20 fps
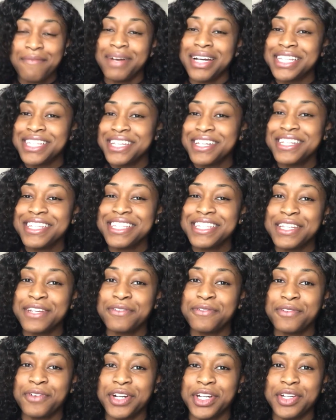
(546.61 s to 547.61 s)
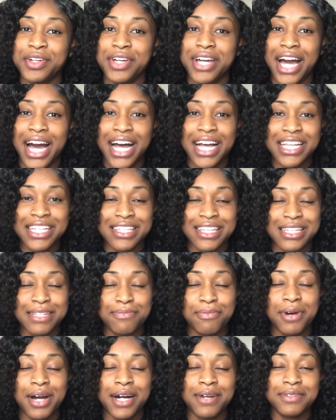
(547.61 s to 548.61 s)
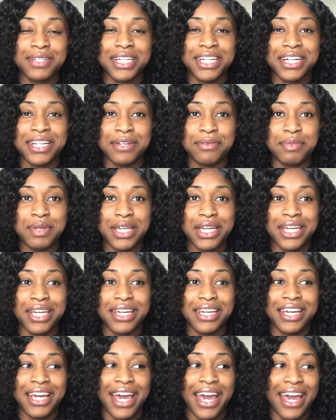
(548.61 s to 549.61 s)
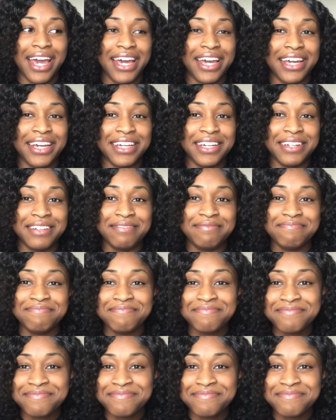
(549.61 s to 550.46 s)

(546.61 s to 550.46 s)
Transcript: My sixth tip for you guys is probably going to be a